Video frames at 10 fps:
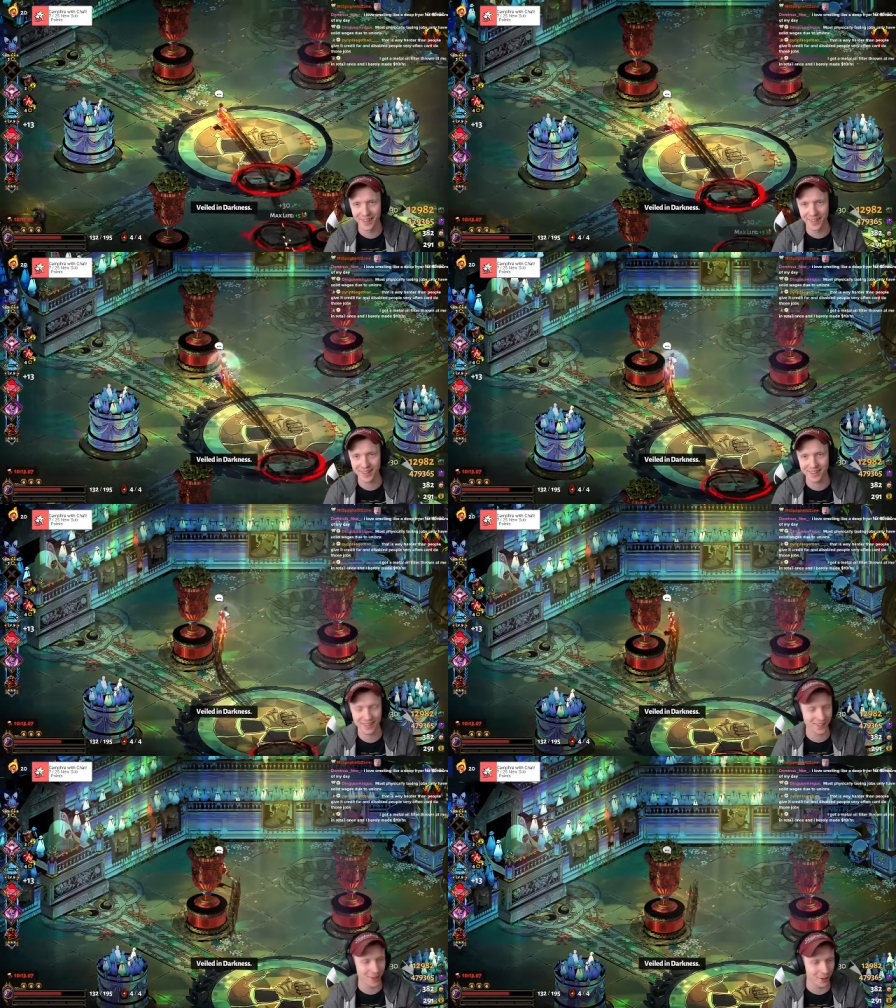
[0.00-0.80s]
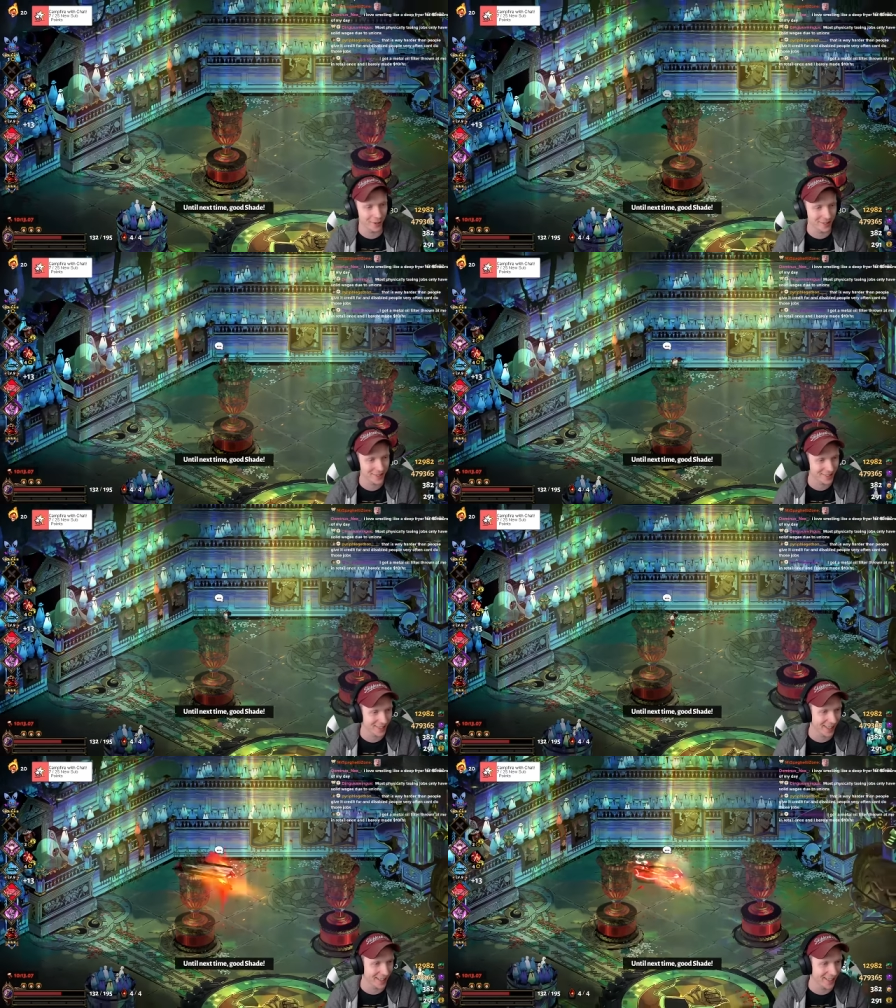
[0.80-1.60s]
It's so
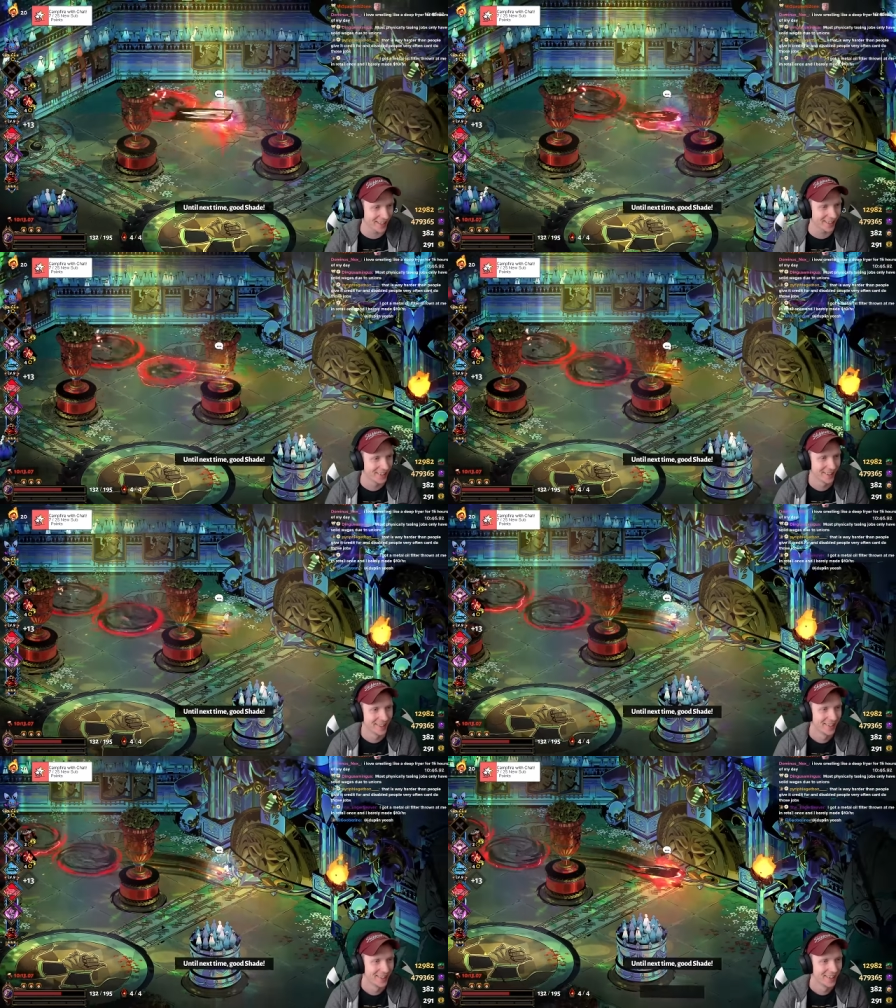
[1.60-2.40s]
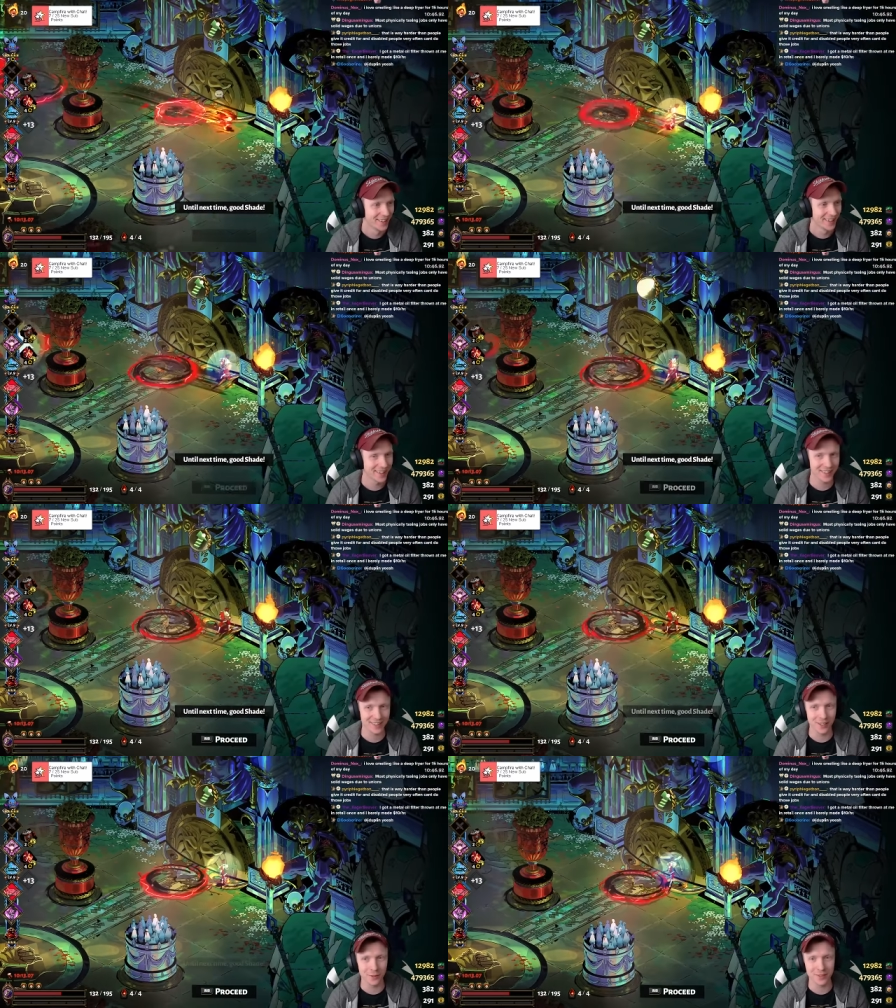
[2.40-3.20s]
insane. It's
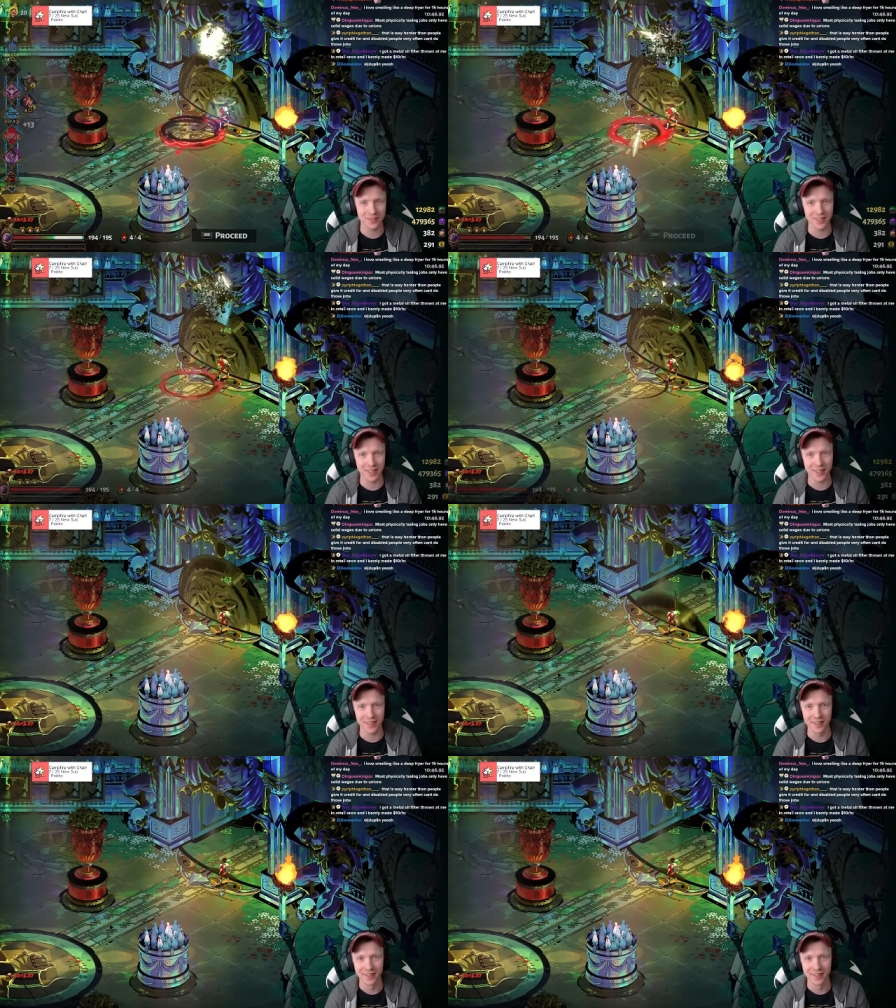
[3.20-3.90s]
so insane.